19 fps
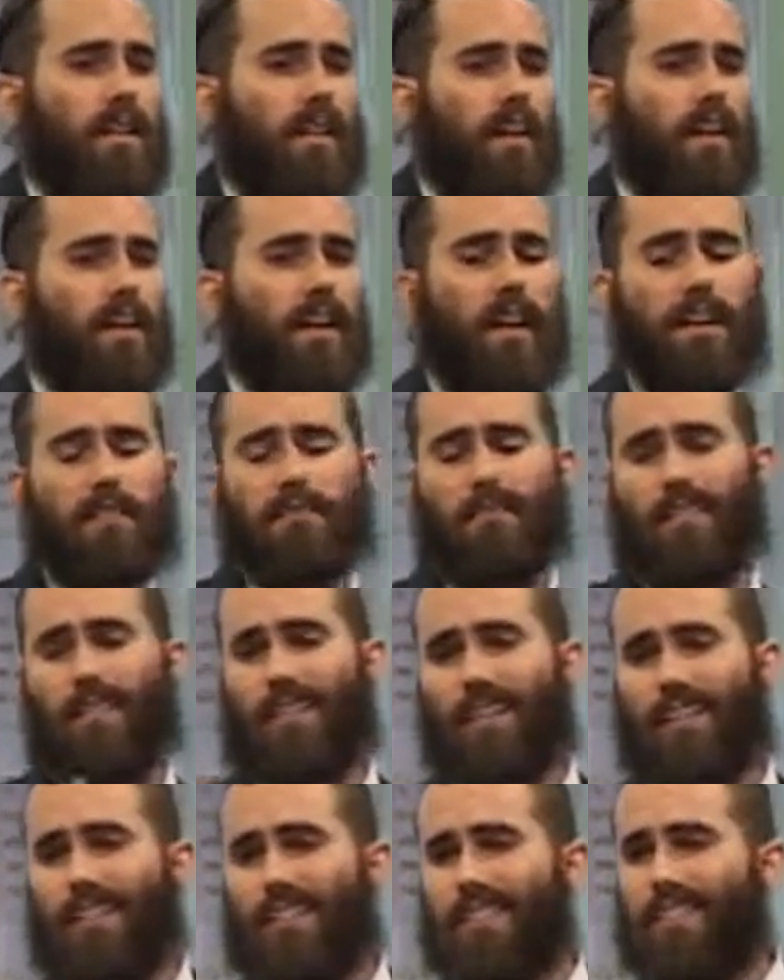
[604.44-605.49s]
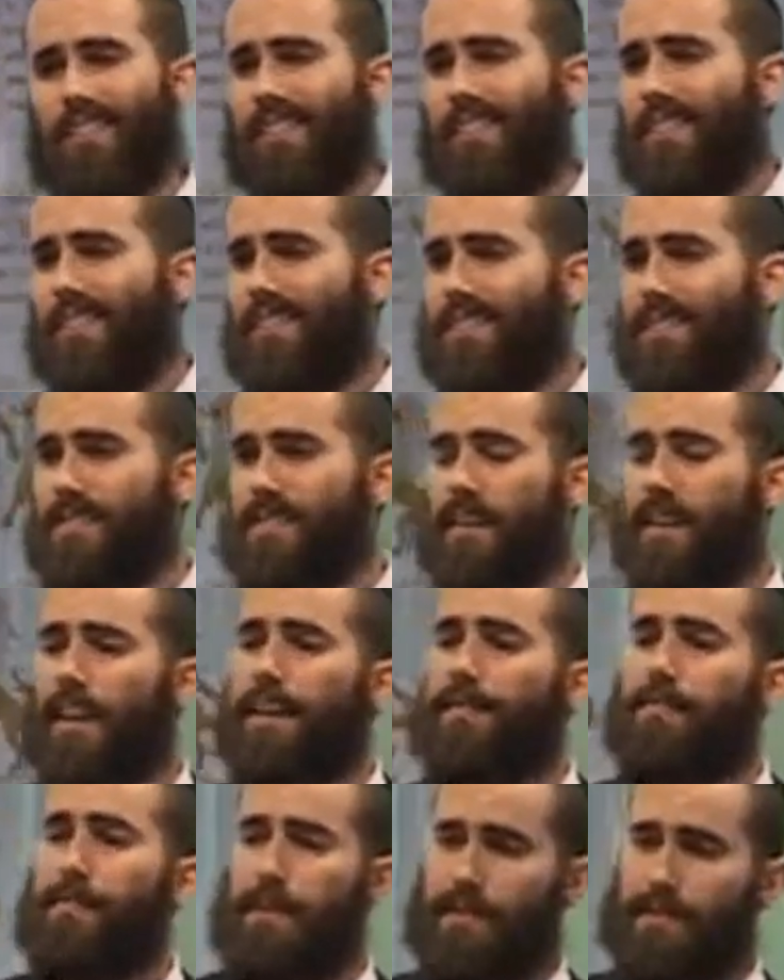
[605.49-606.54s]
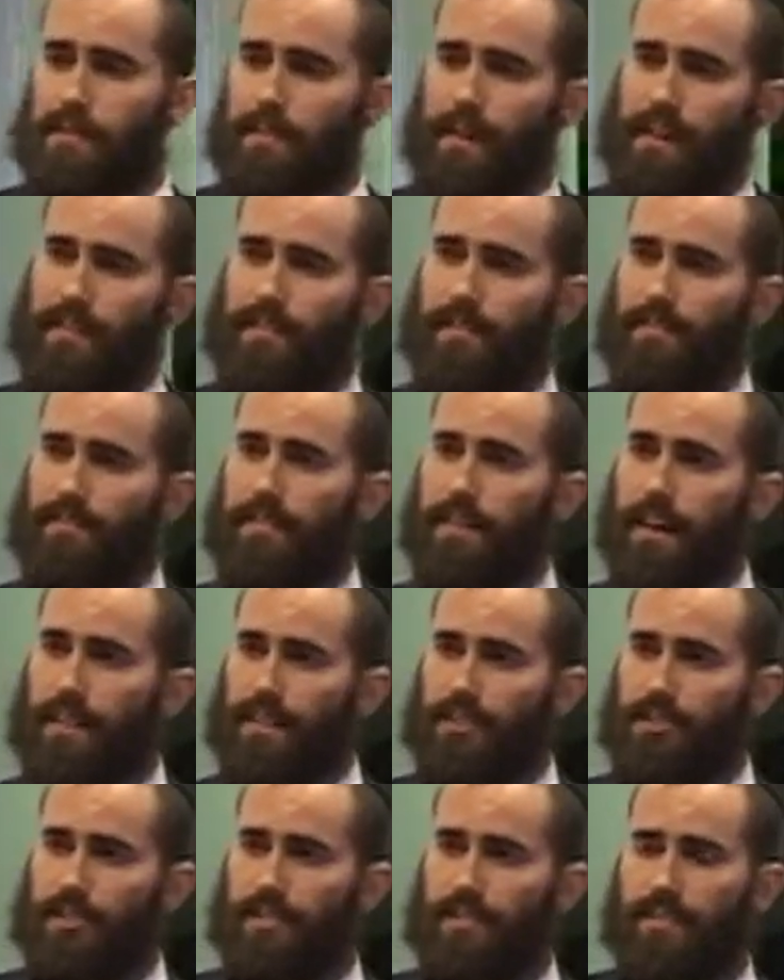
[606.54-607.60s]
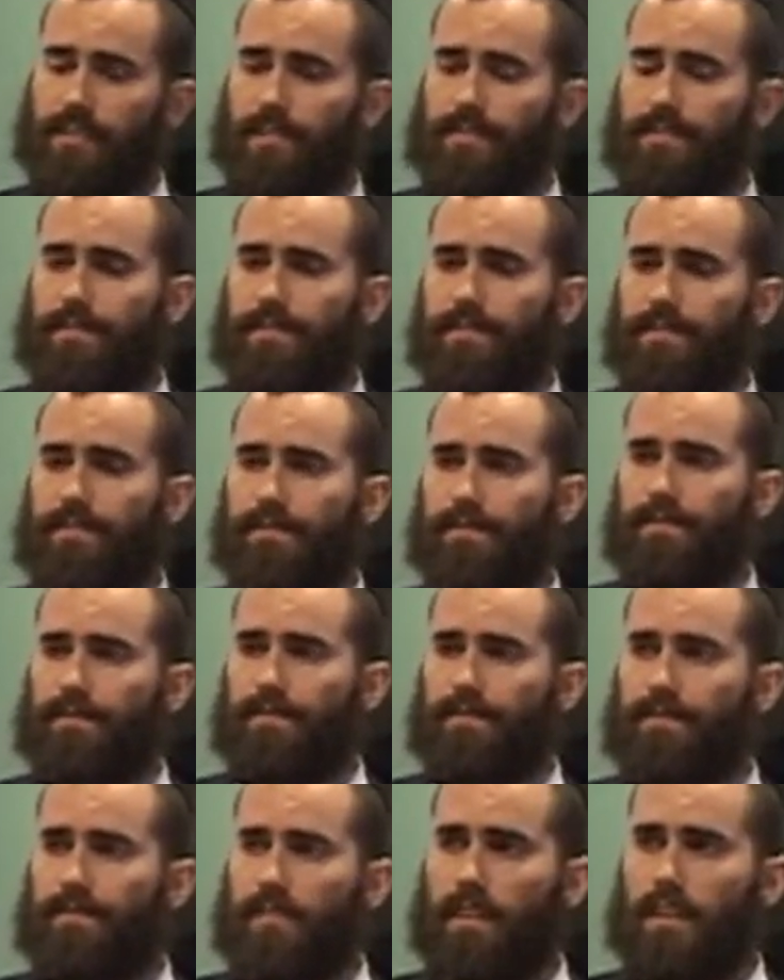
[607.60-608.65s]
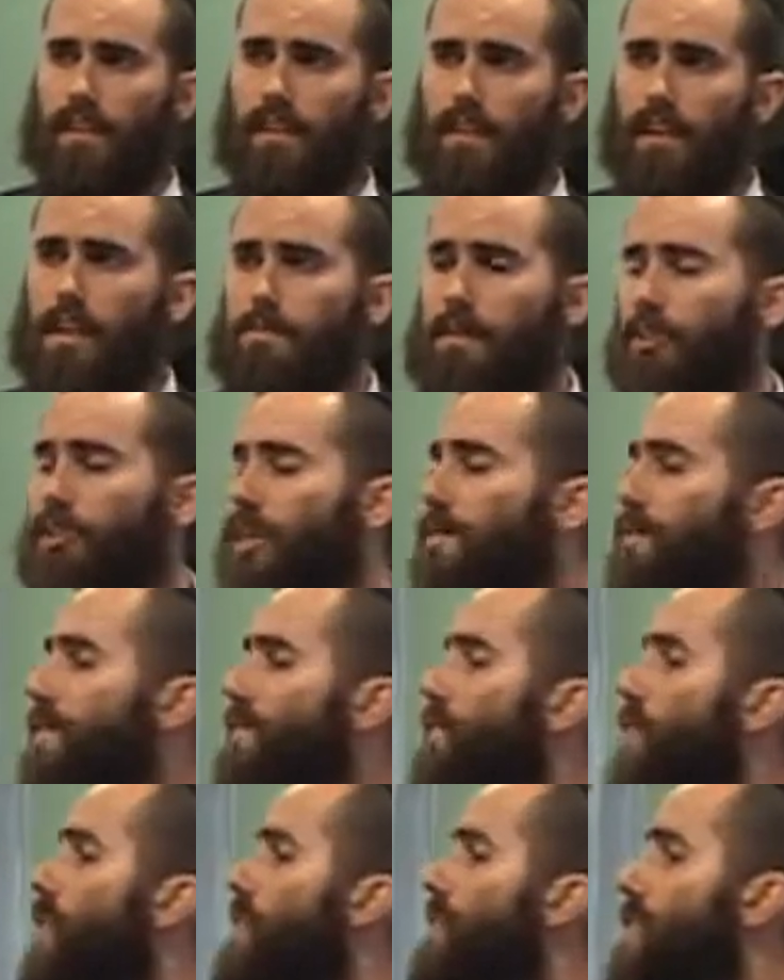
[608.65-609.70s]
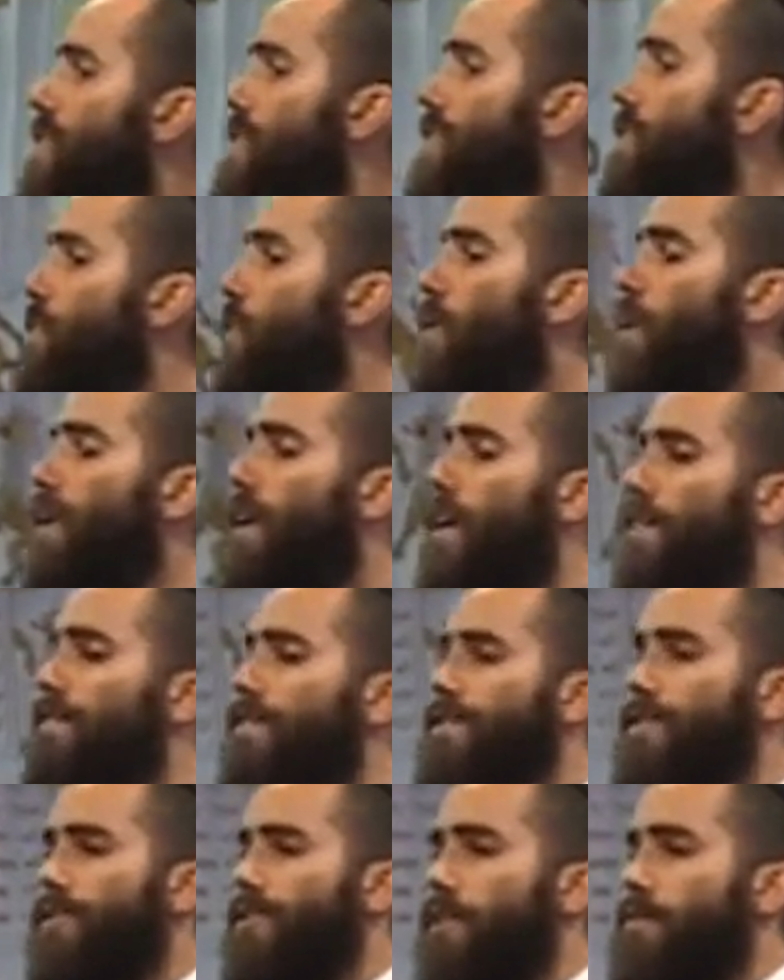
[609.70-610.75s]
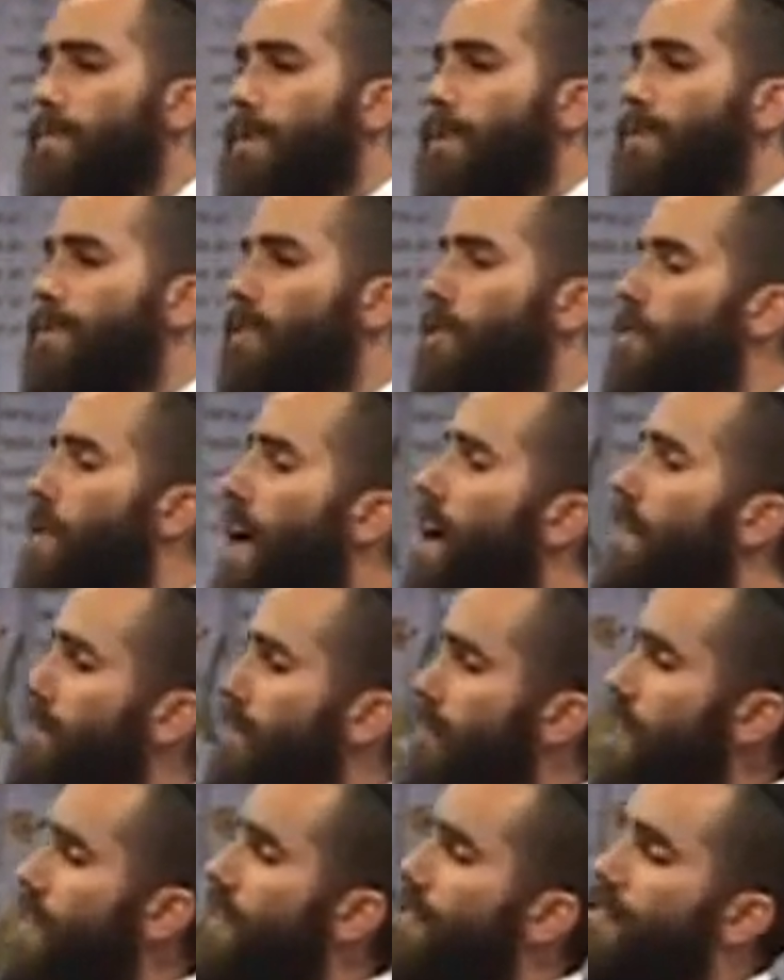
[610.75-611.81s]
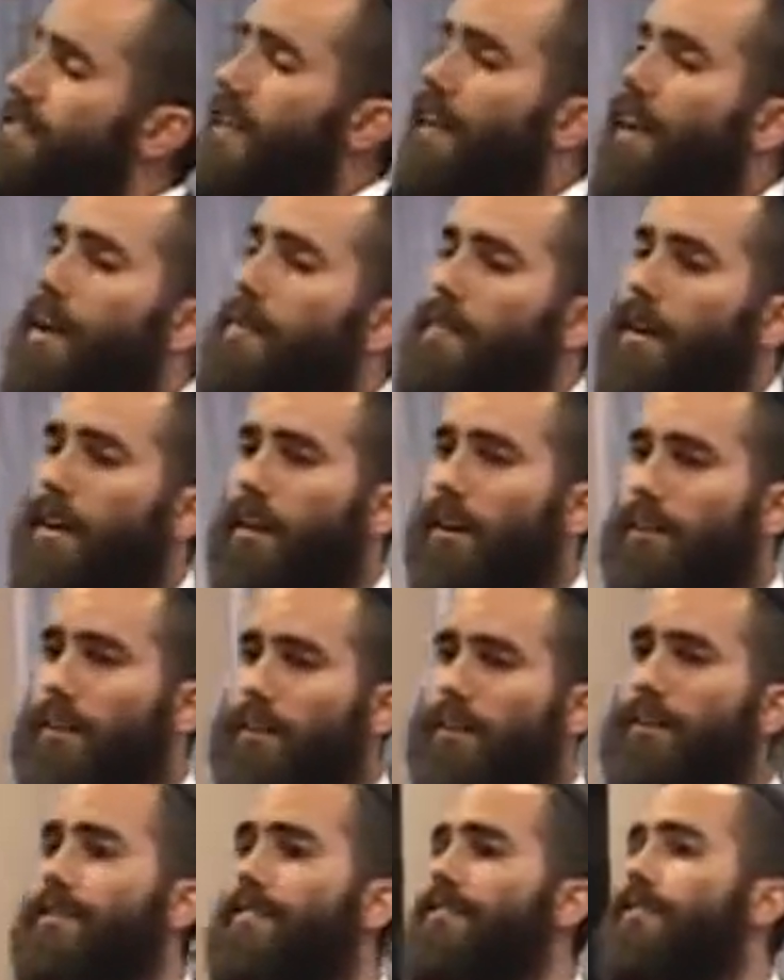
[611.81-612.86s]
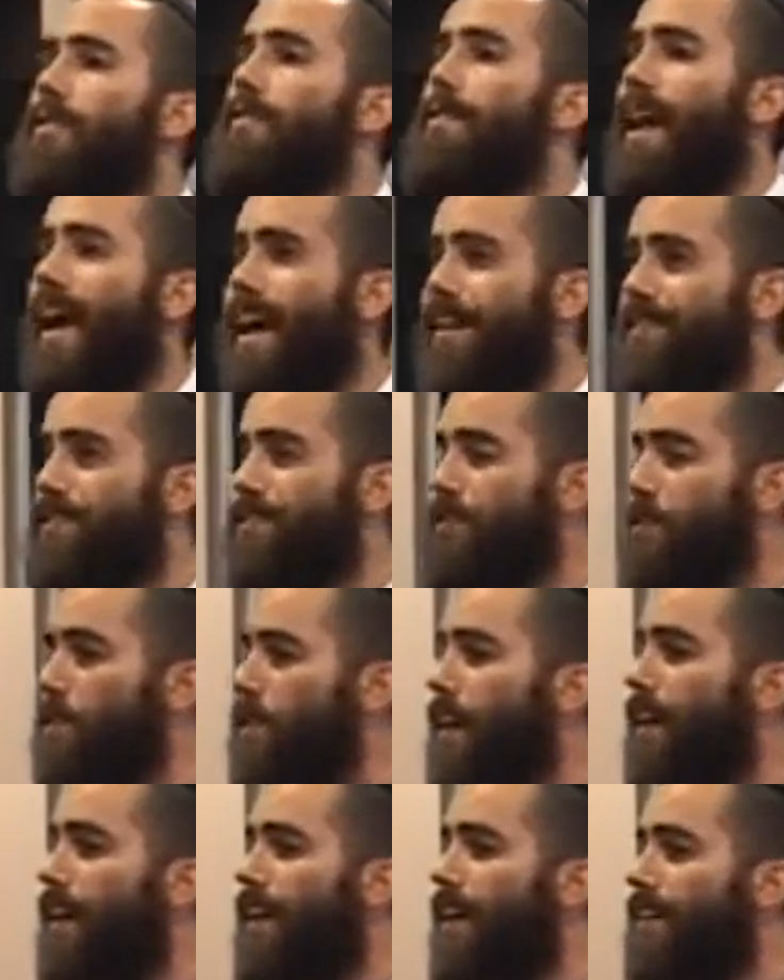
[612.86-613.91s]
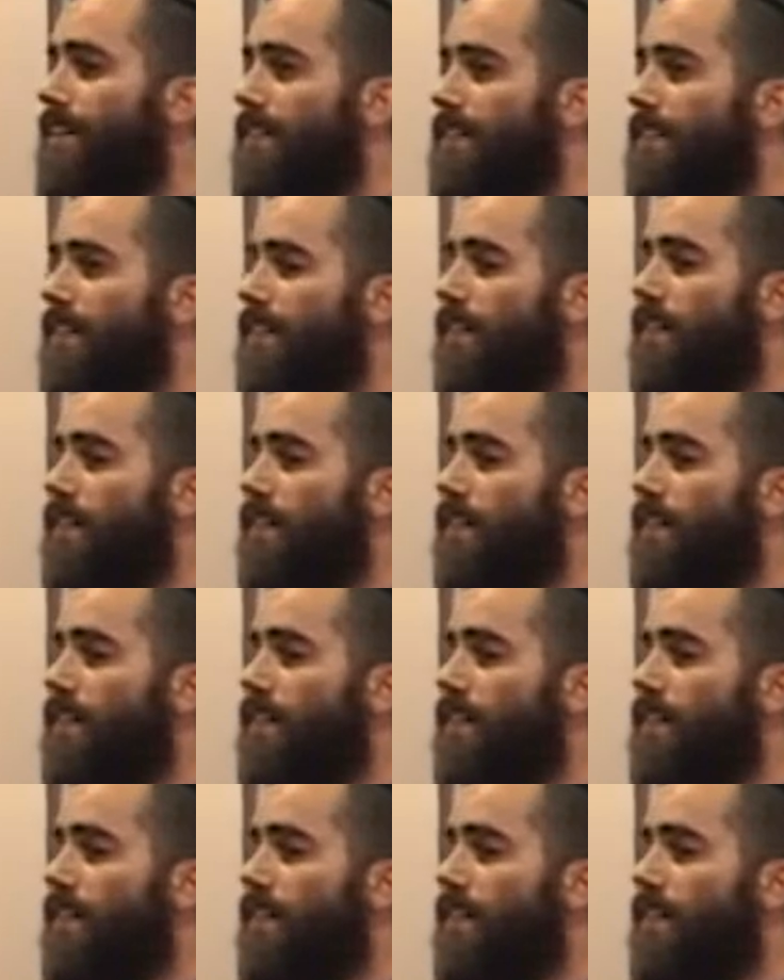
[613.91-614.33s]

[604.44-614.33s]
Again, This is a life perspective analogy. Baal Shem Tov tells a story of a certain person who, after his time on earth, passes away,